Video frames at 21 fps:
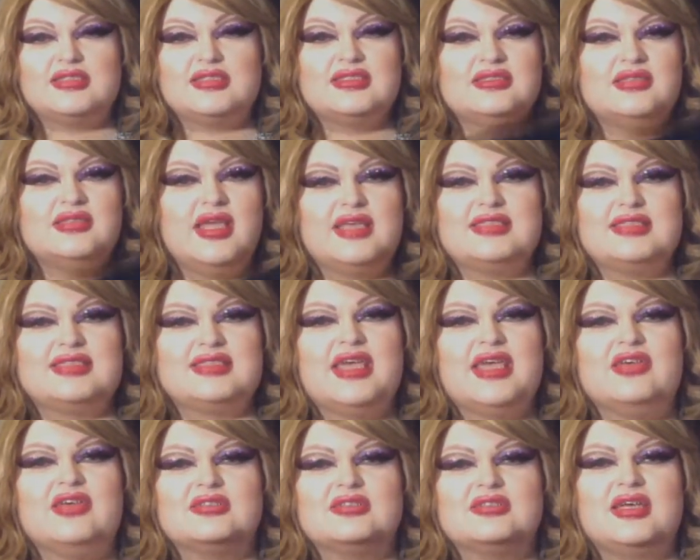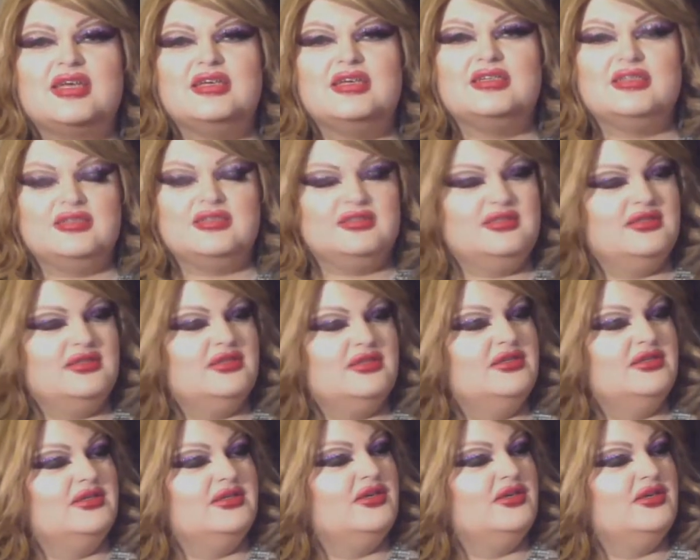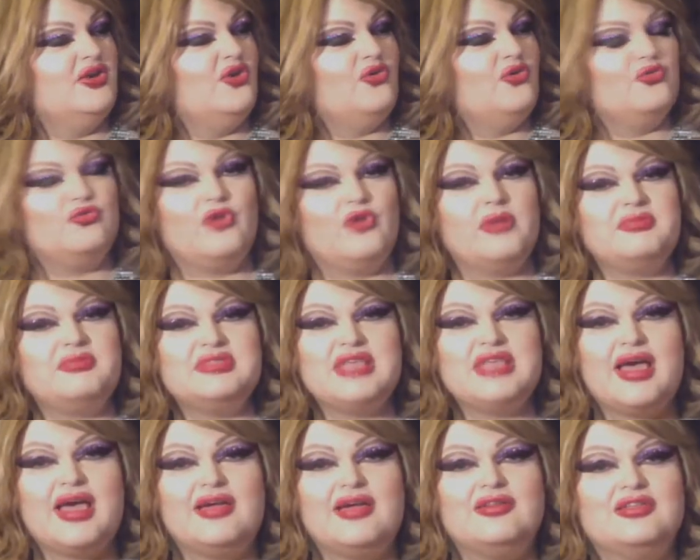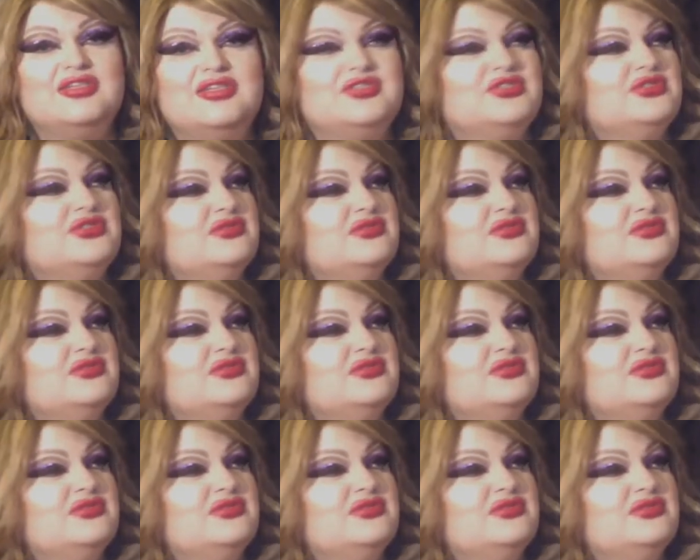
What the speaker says: snake scales, kind of reptile-ish.